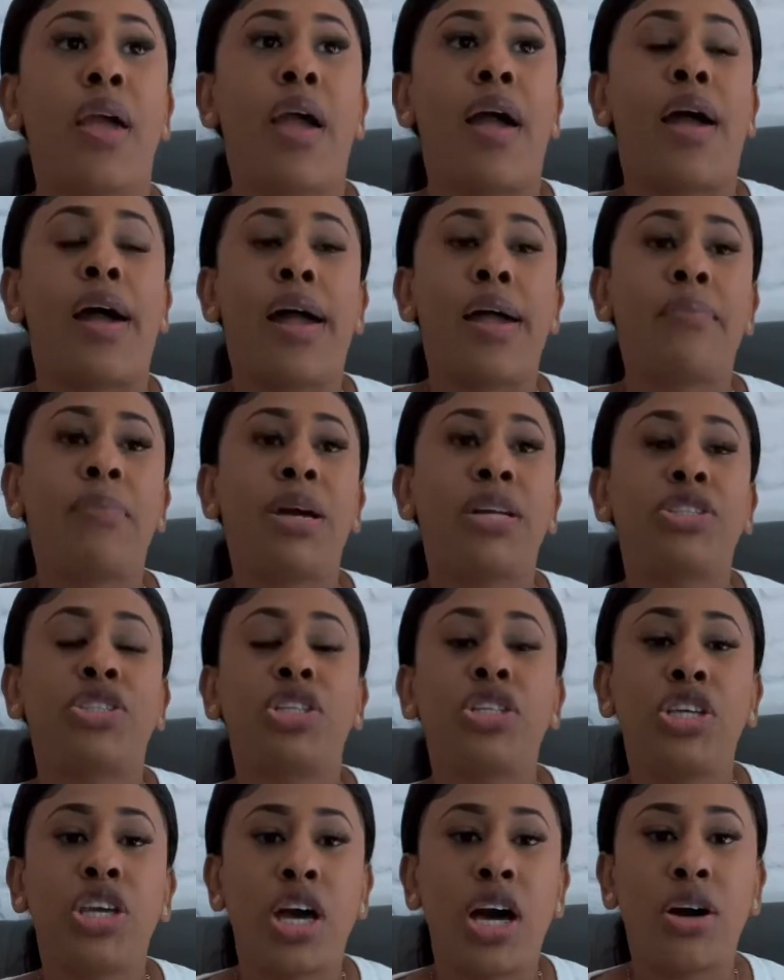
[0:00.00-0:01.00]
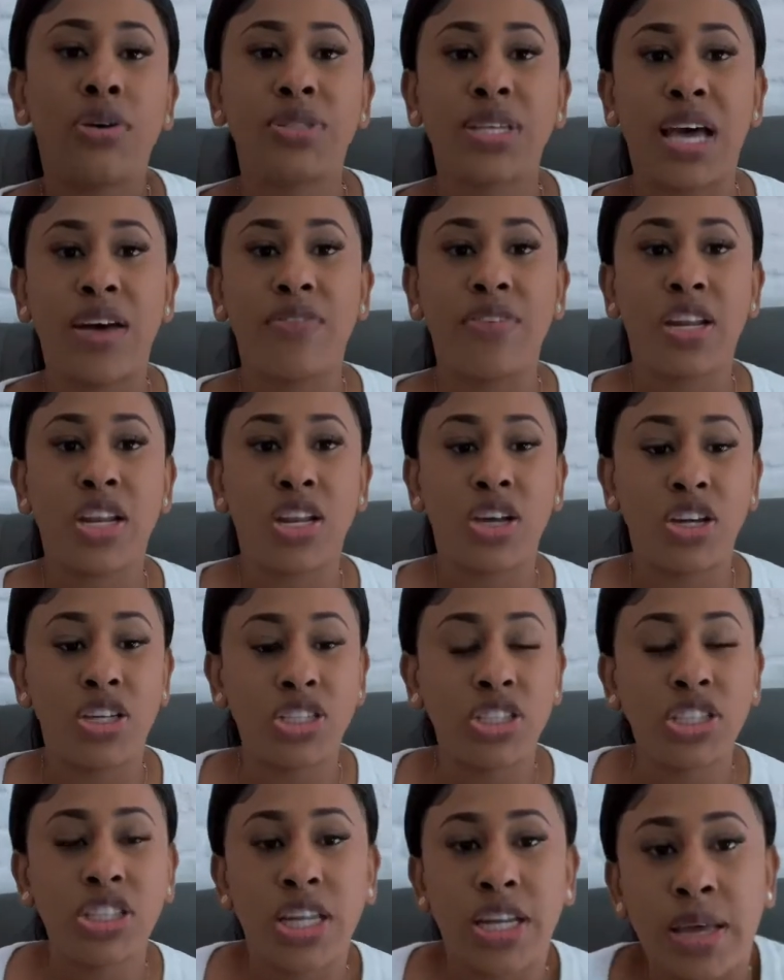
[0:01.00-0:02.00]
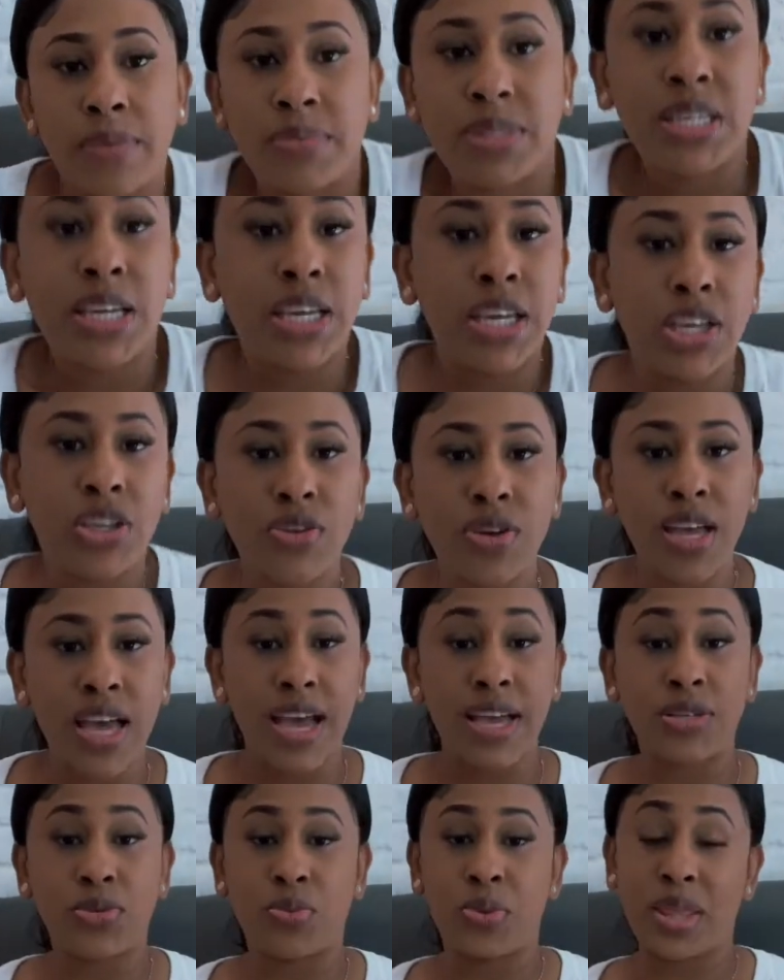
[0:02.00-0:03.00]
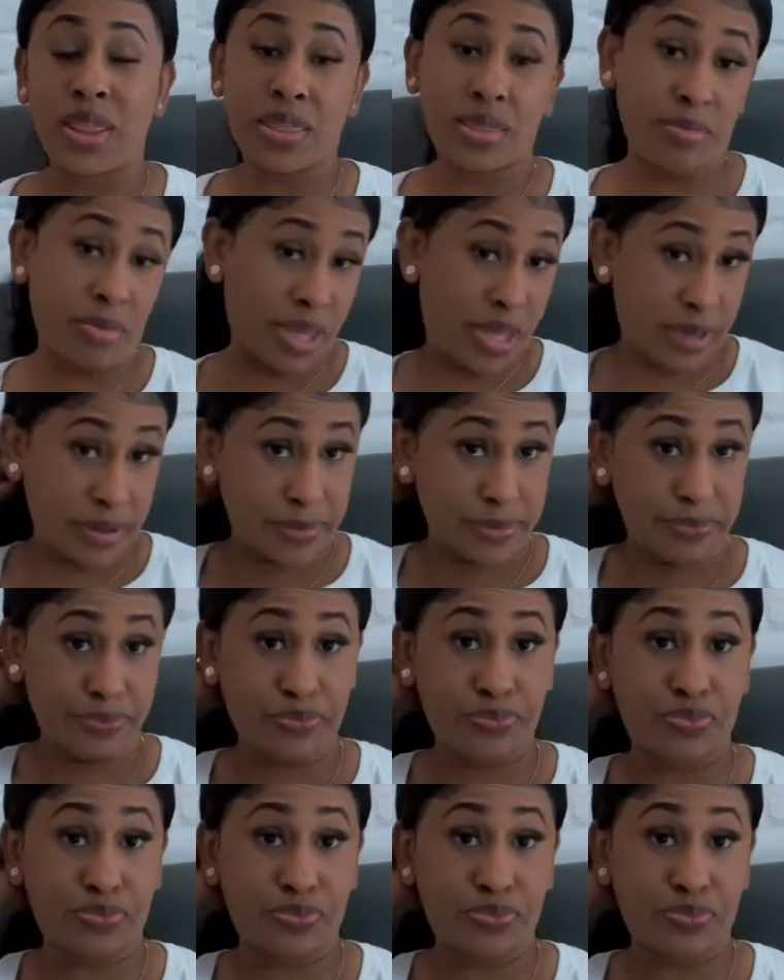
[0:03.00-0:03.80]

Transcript: I'm actually out having lunch and I'm taking you guys with me.